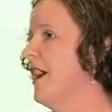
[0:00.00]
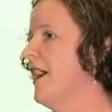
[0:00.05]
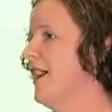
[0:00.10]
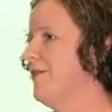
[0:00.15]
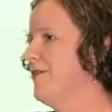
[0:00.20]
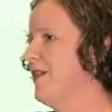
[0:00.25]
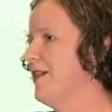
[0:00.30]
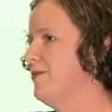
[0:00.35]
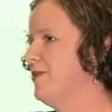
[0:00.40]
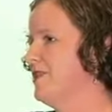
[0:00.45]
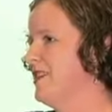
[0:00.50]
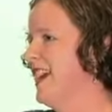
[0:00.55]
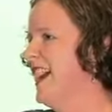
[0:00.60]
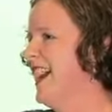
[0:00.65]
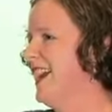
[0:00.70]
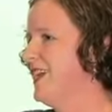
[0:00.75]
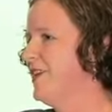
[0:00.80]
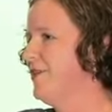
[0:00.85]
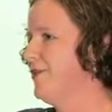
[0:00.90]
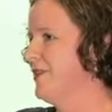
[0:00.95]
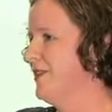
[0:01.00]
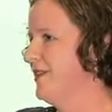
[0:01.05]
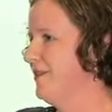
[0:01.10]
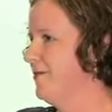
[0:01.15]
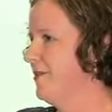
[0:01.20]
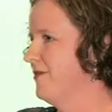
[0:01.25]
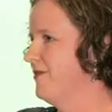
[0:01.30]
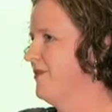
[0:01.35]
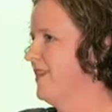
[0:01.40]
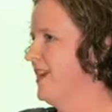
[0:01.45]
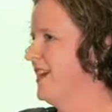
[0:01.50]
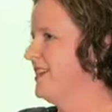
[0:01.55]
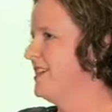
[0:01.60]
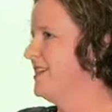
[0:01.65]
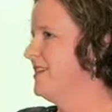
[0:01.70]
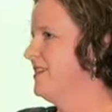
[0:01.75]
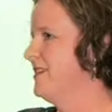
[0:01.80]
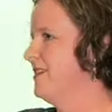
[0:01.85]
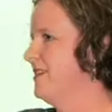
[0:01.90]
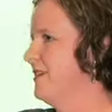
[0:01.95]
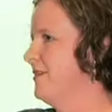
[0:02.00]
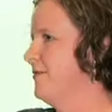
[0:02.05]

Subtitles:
are able to accurately reflect